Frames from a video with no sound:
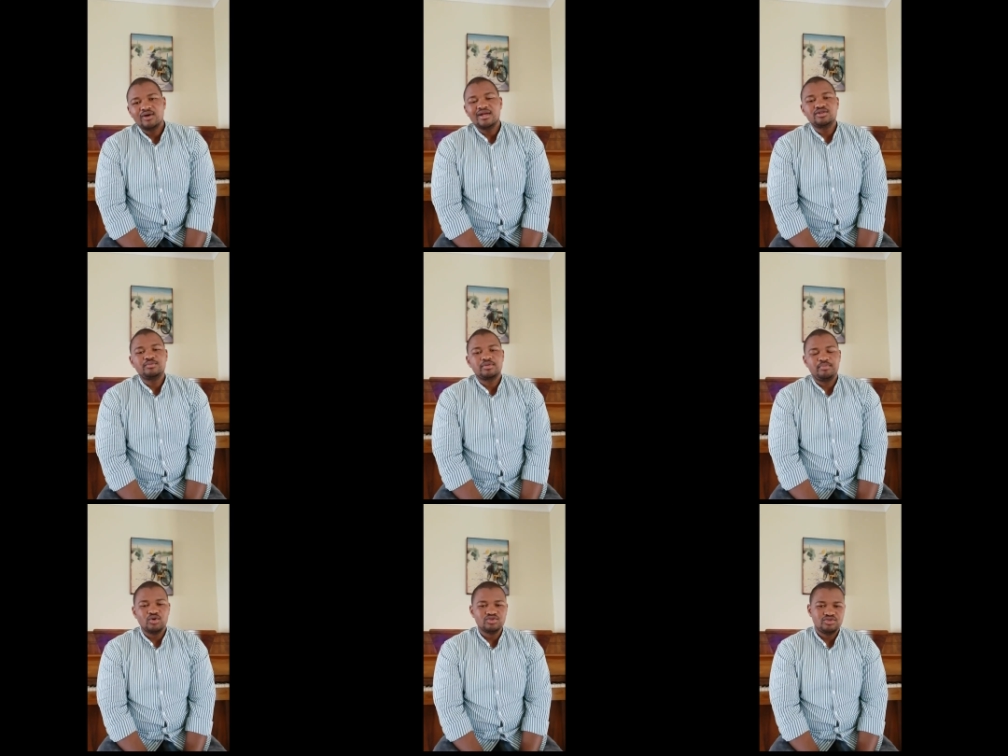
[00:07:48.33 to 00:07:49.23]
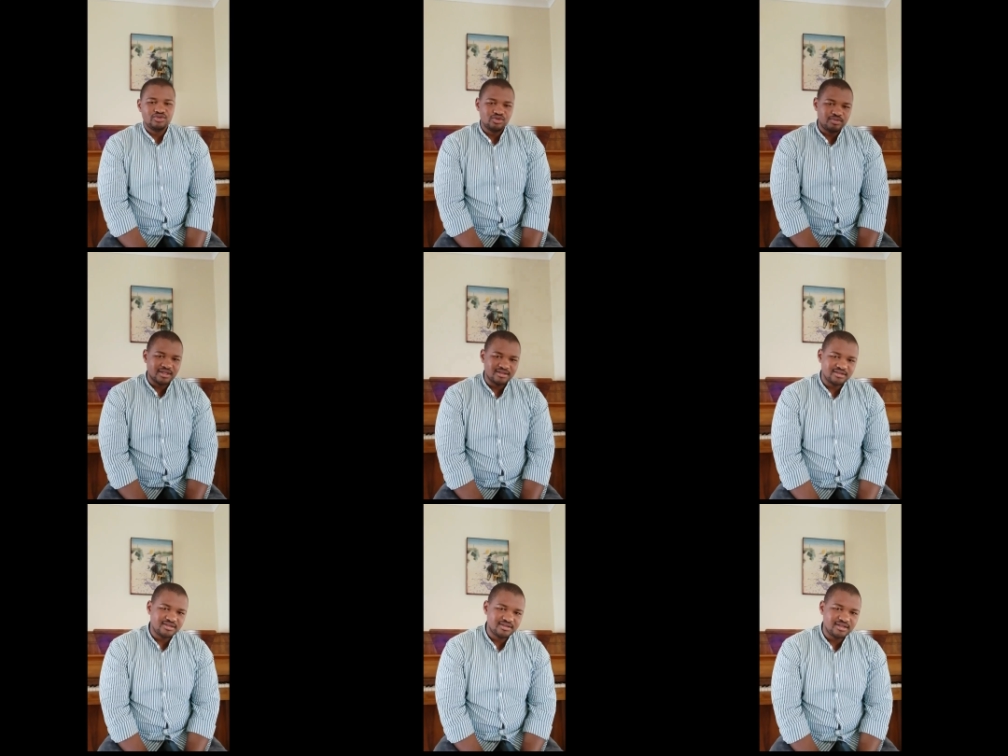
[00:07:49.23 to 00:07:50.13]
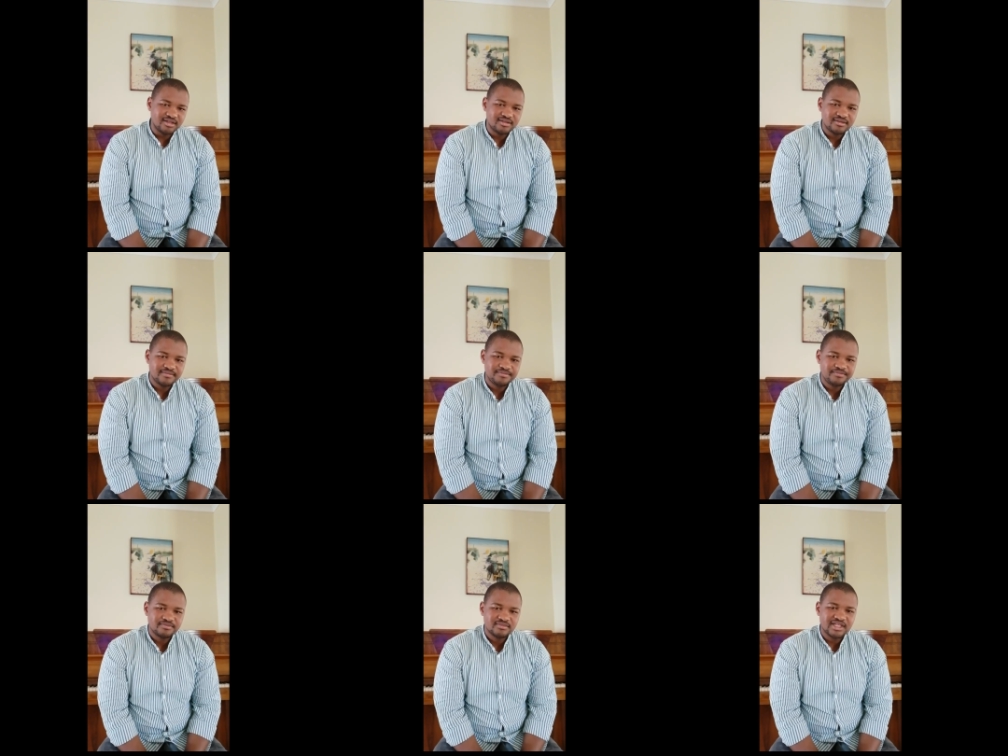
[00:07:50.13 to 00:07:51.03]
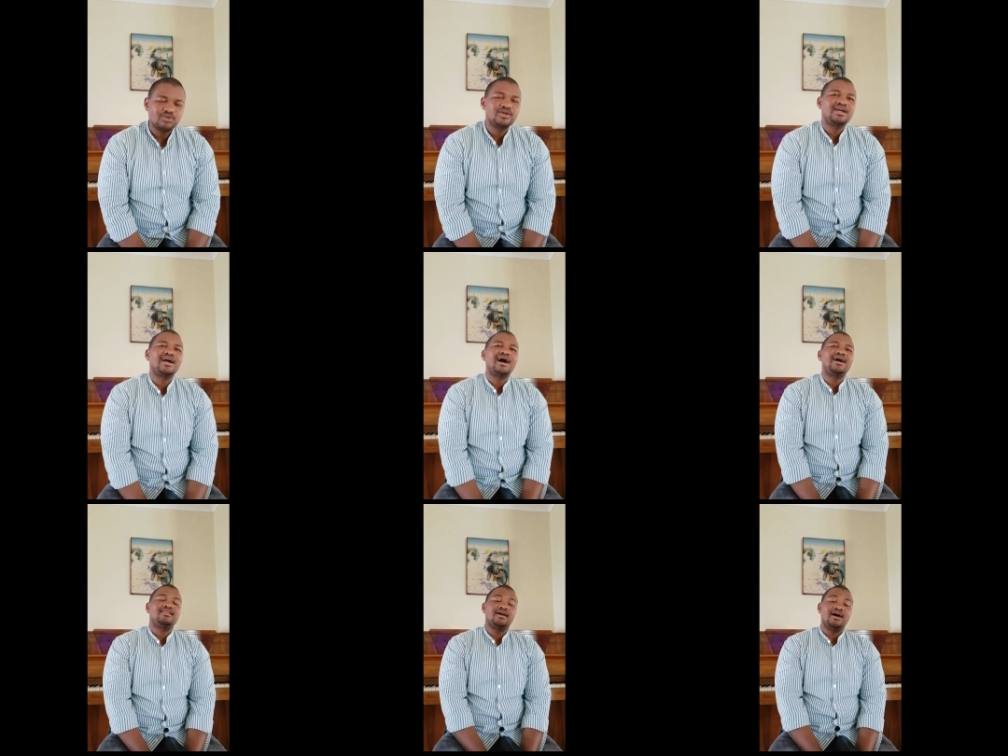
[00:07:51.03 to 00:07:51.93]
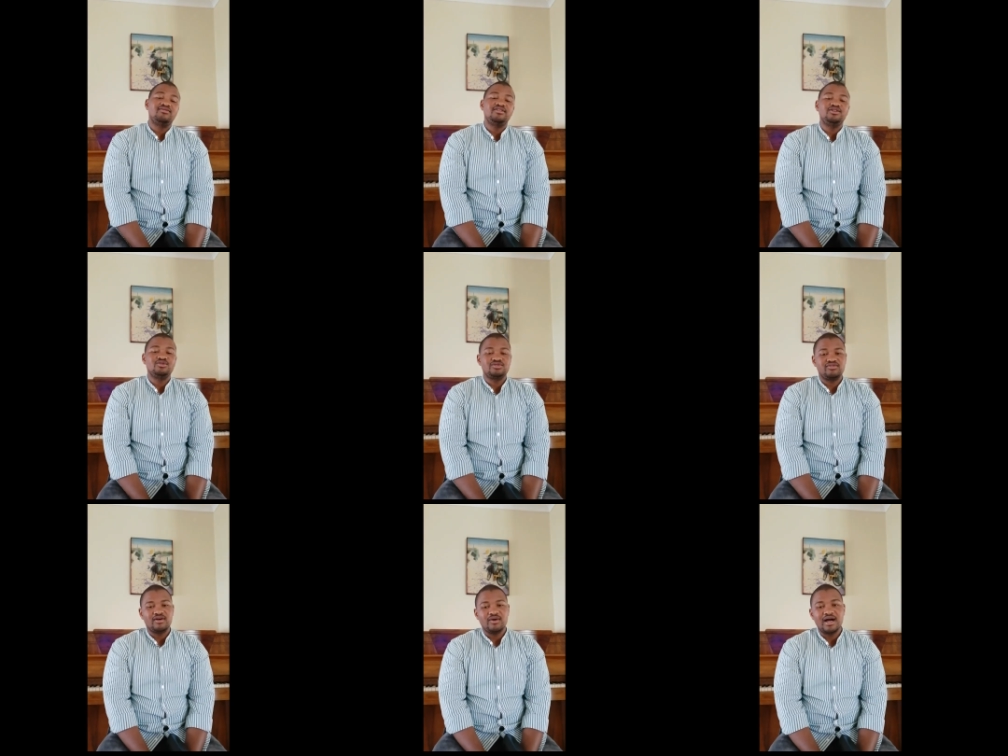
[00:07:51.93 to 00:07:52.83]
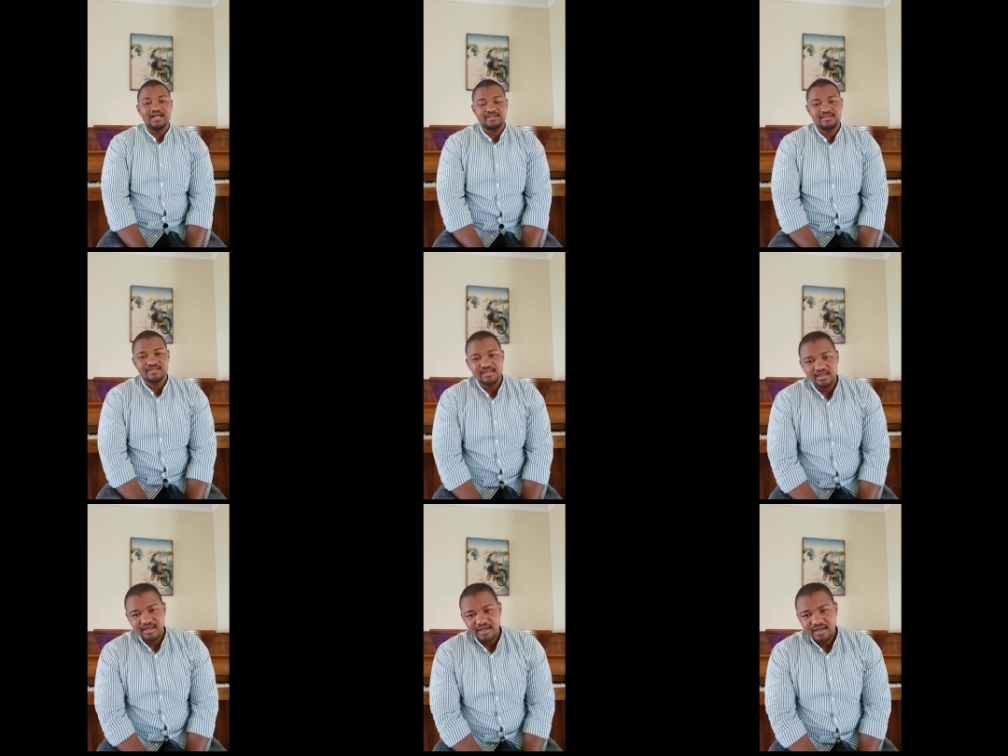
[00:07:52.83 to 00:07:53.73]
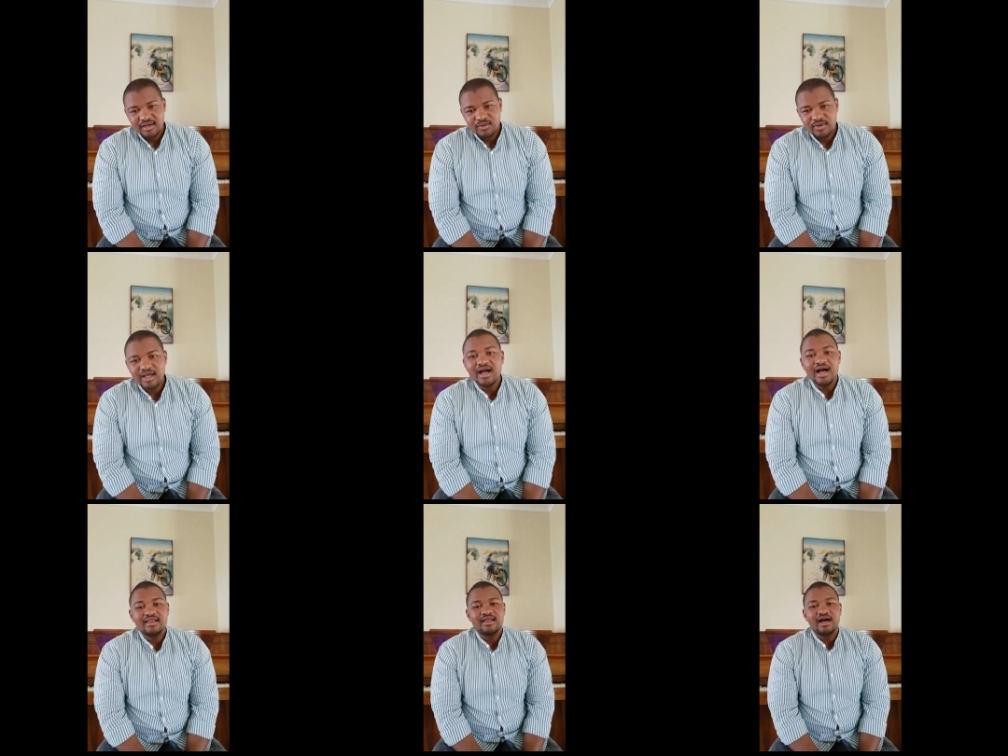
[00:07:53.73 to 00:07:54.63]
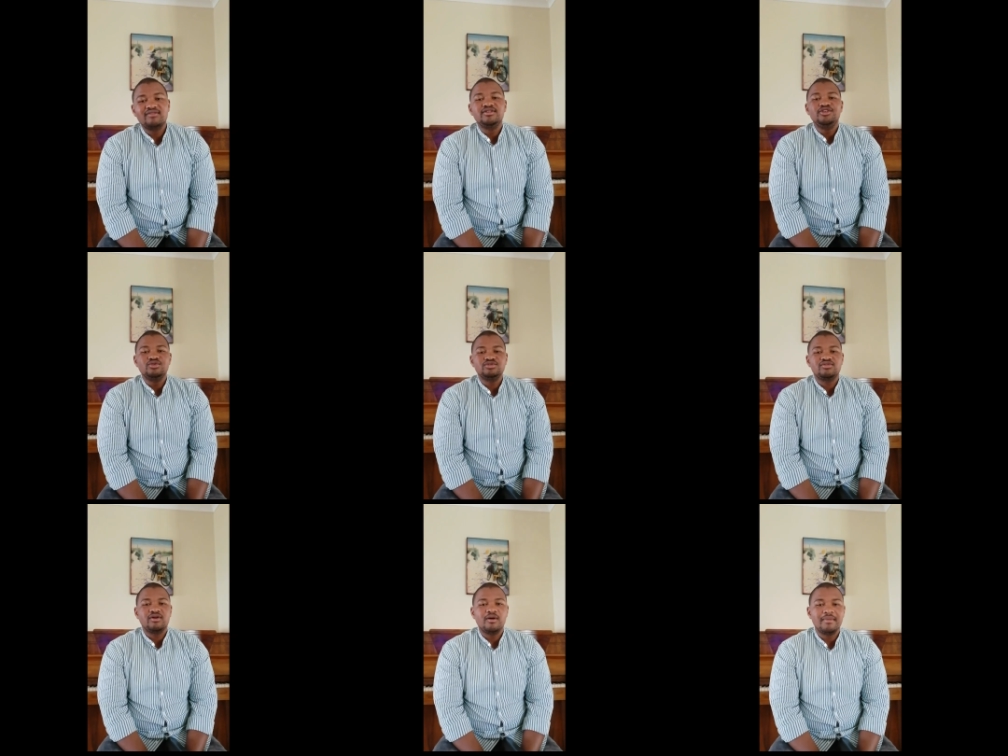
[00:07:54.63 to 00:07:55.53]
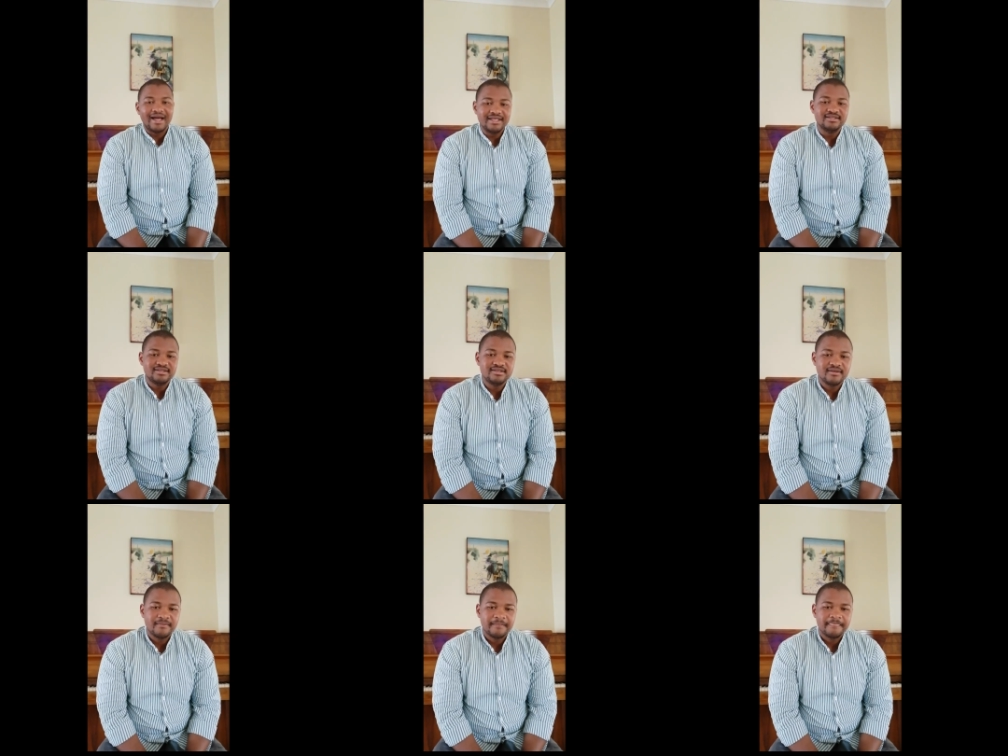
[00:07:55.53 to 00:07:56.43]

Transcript: I would like to propose to you, brothers and sisters, that we guard the avenues of our hearts, we guard the avenues of our minds.